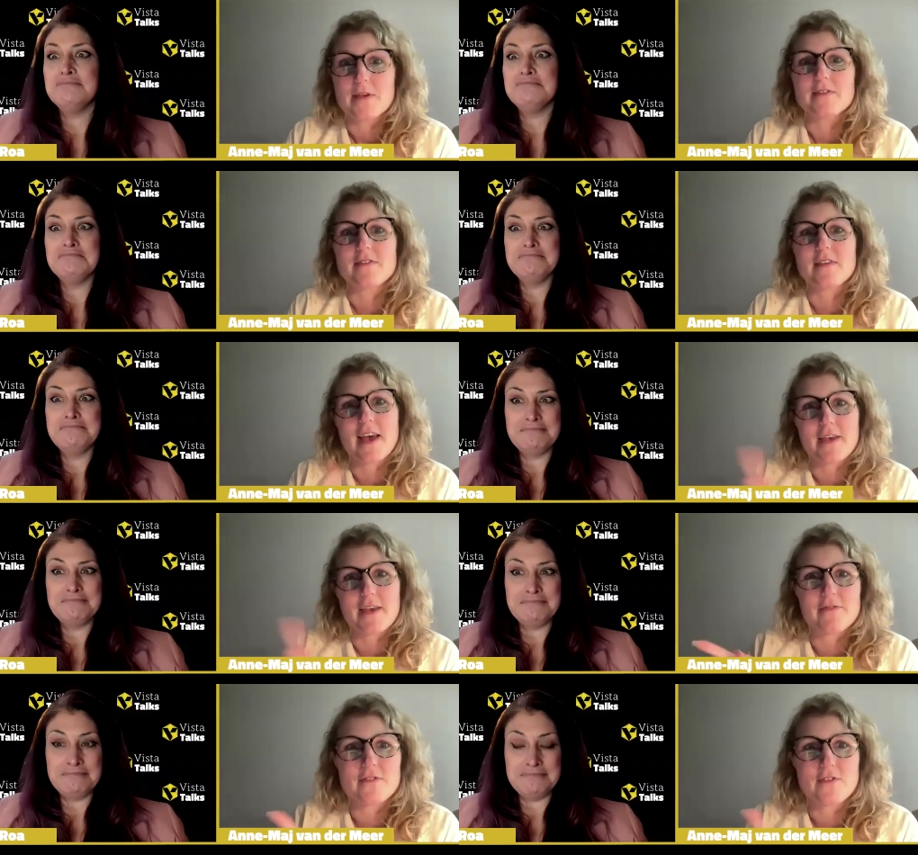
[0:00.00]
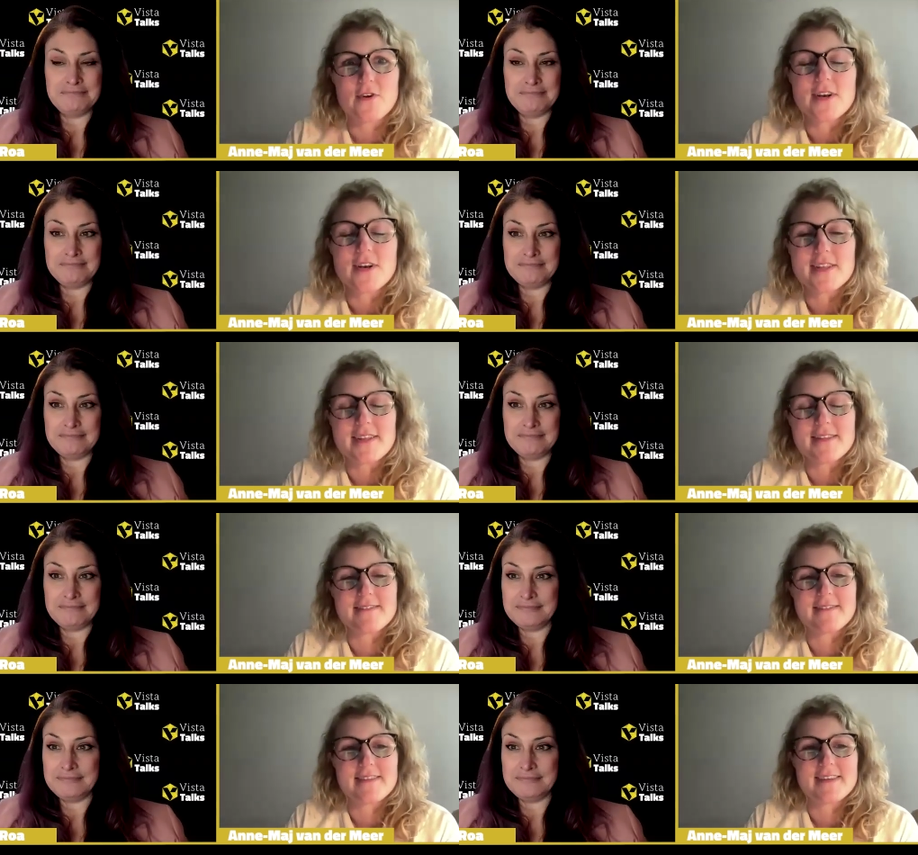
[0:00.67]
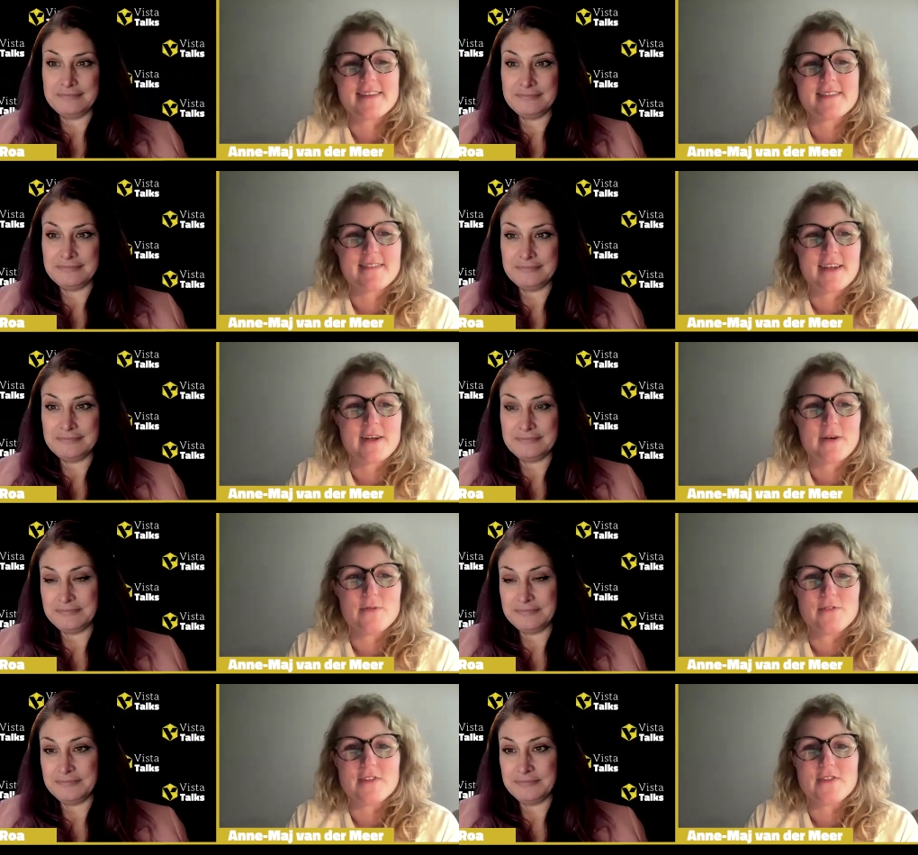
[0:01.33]
Speaker 1: because I've started at uh,
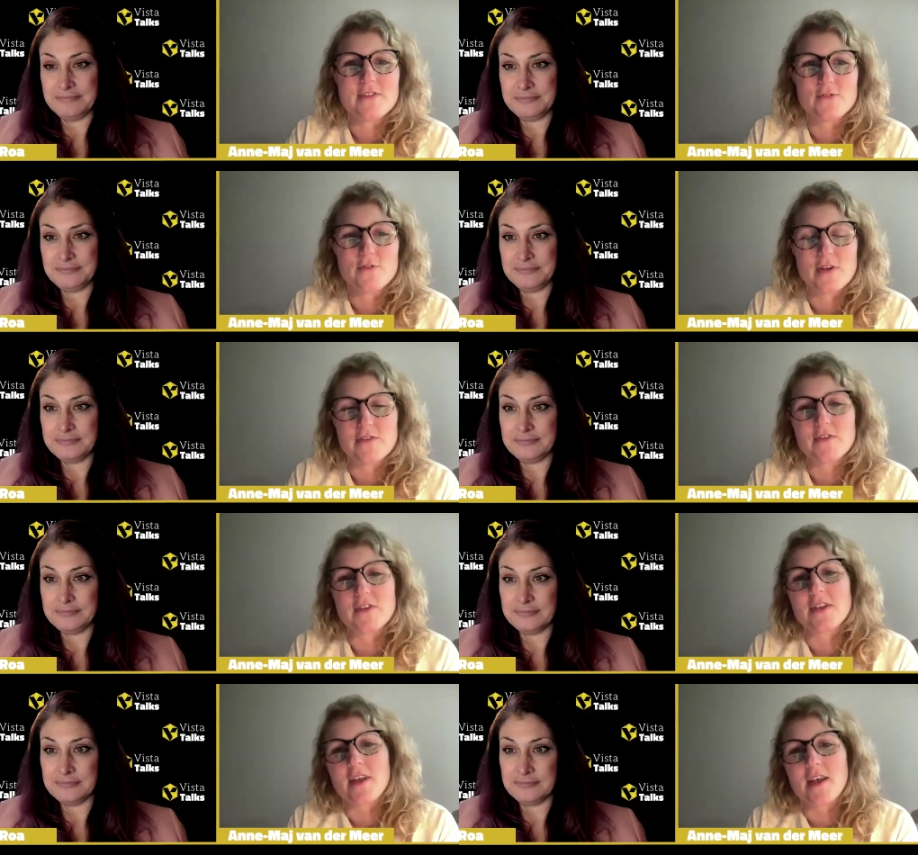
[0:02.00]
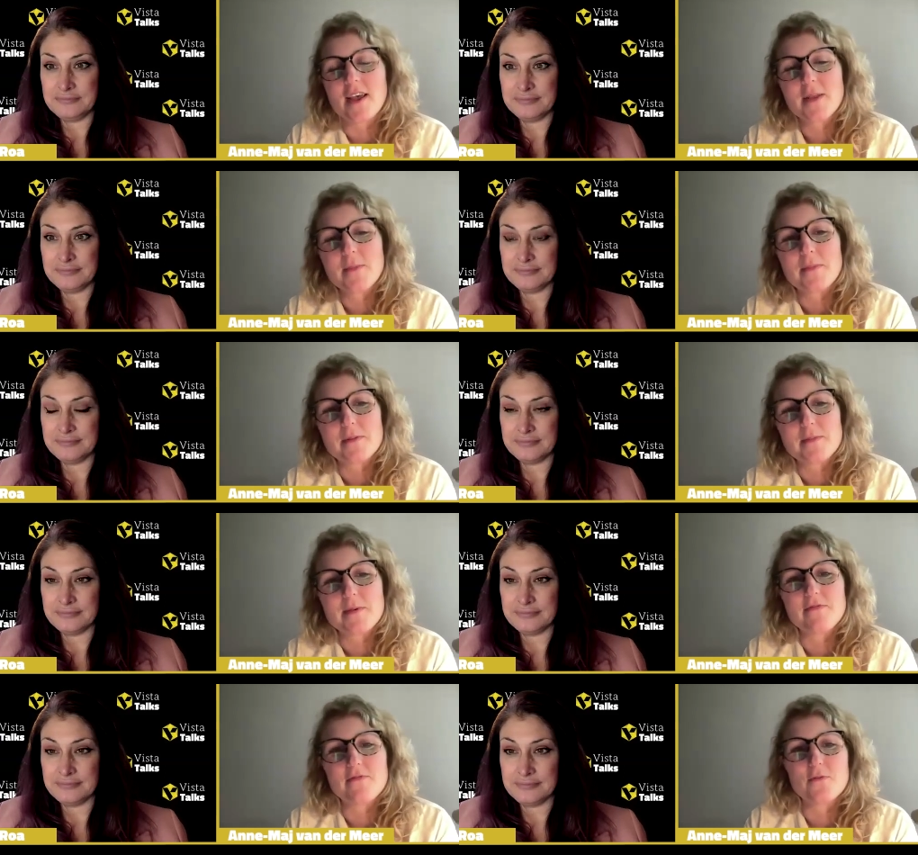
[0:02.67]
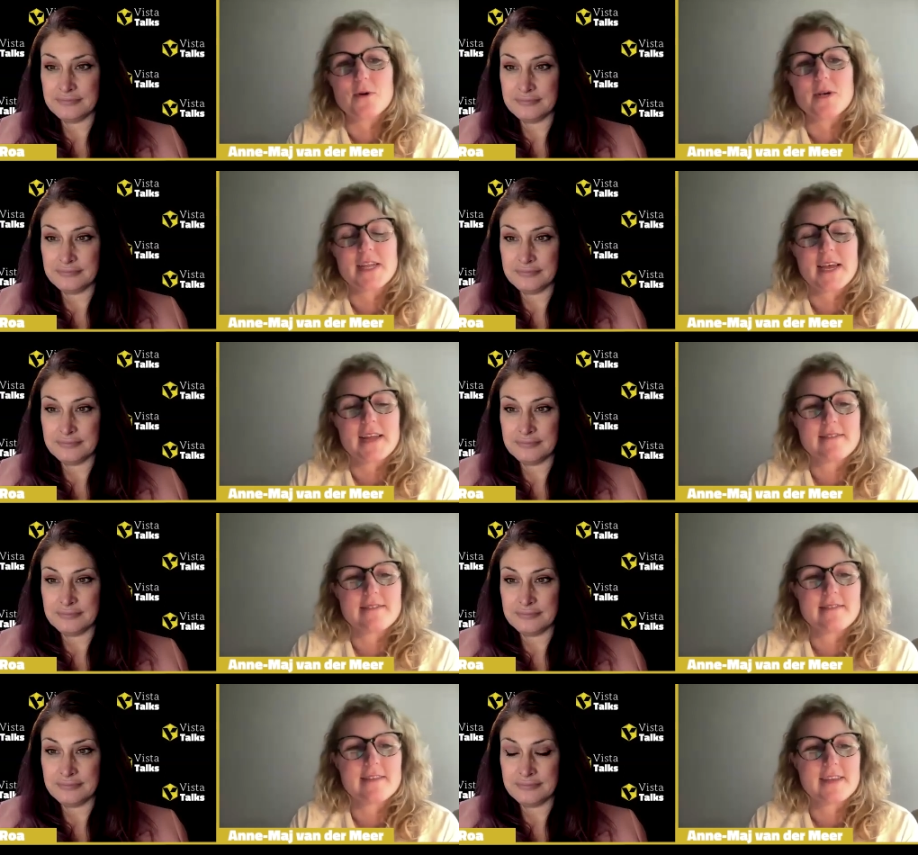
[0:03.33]
TAUS in two thousand nine, but before
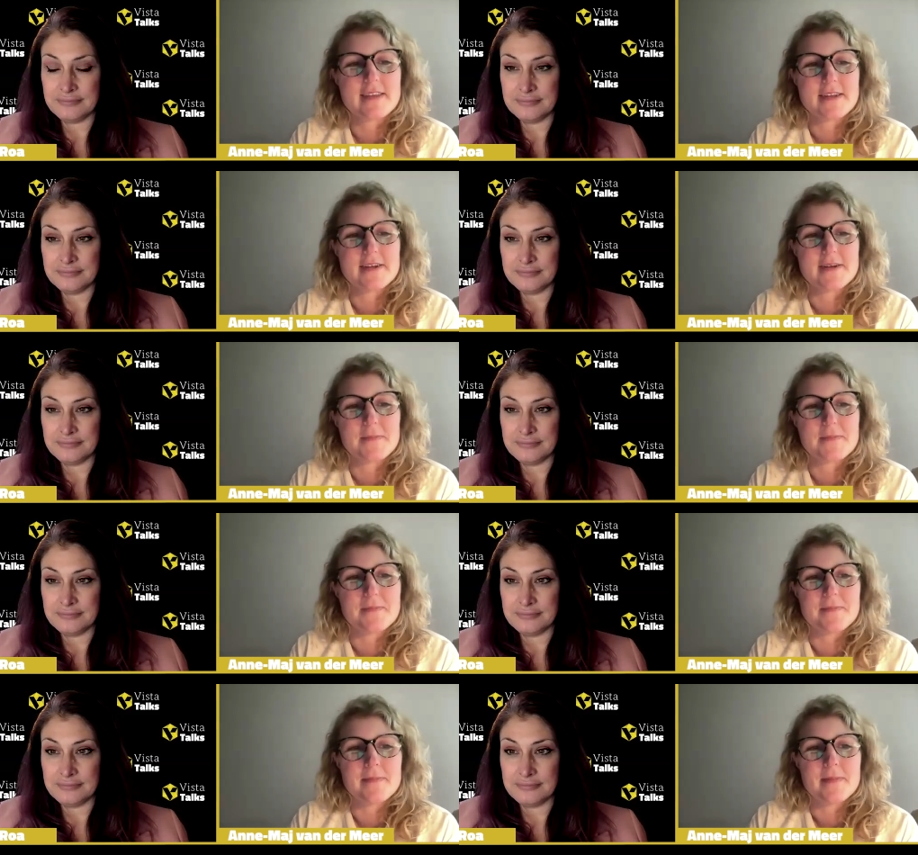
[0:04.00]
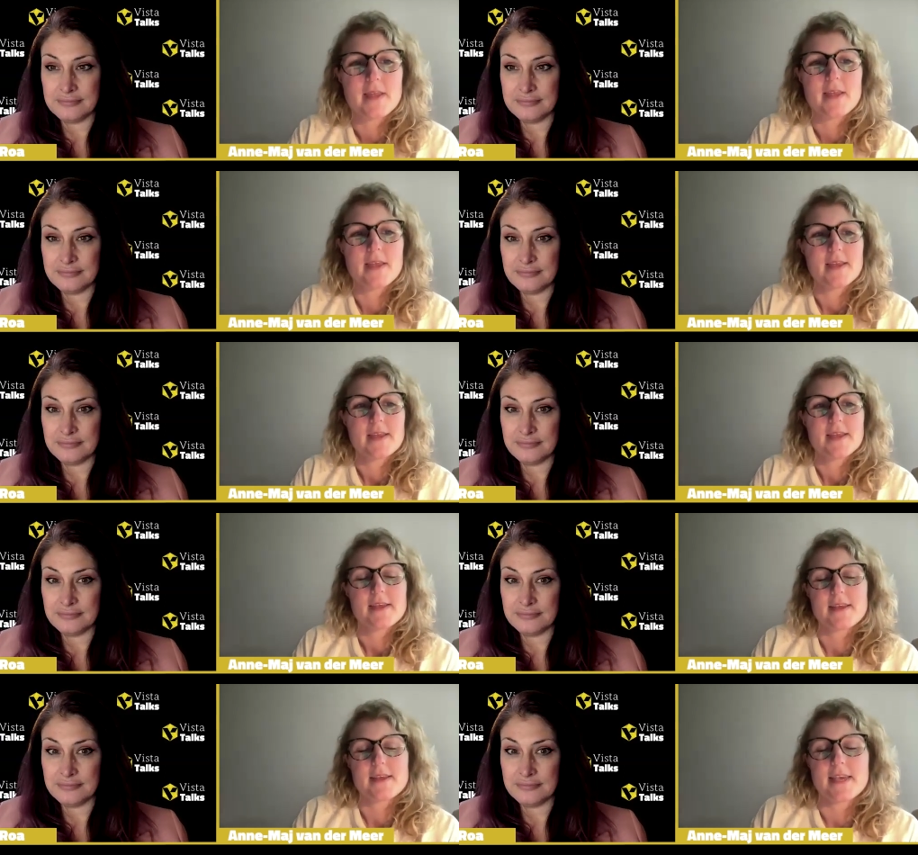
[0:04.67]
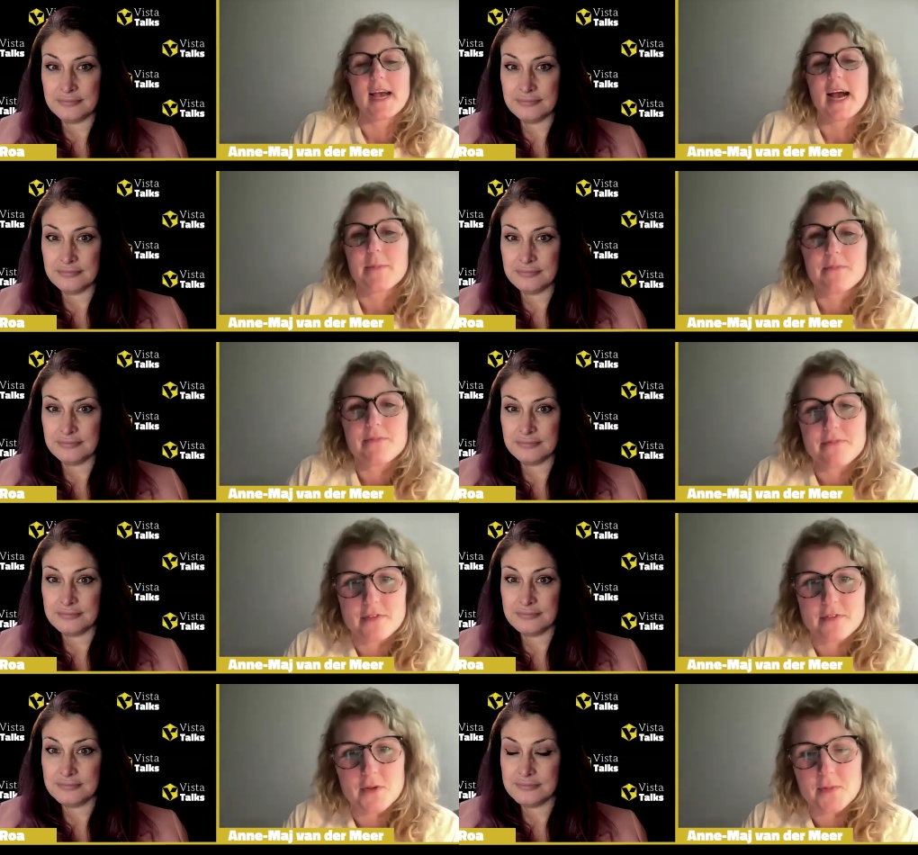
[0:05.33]
that, um, uh, Jaap
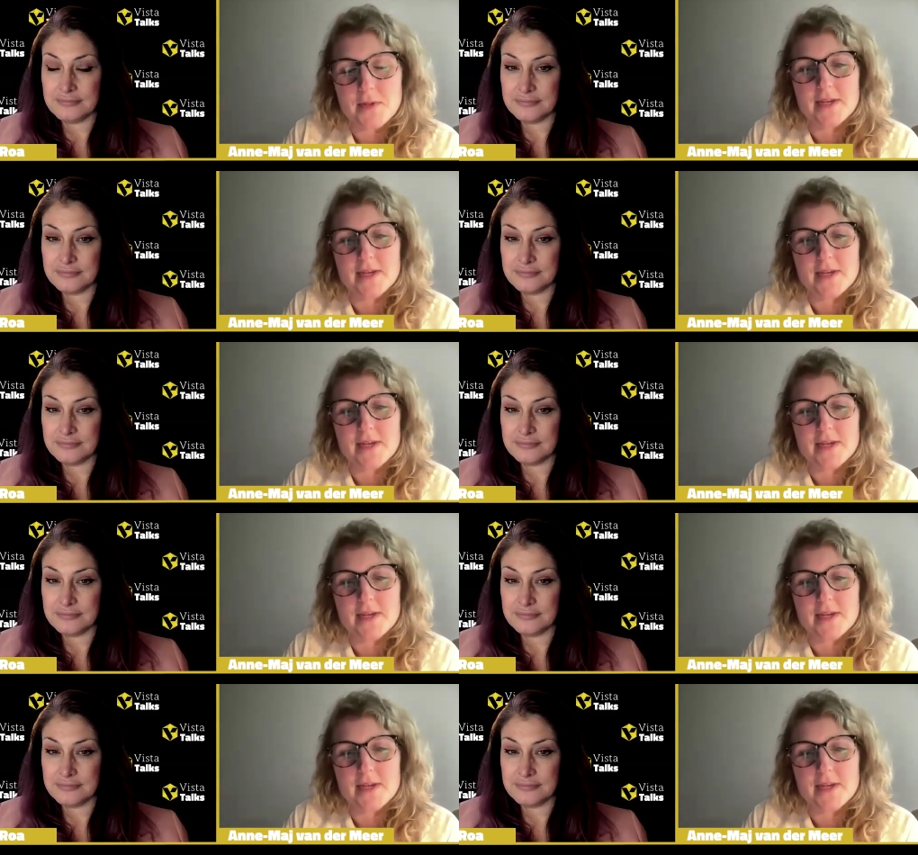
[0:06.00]
van der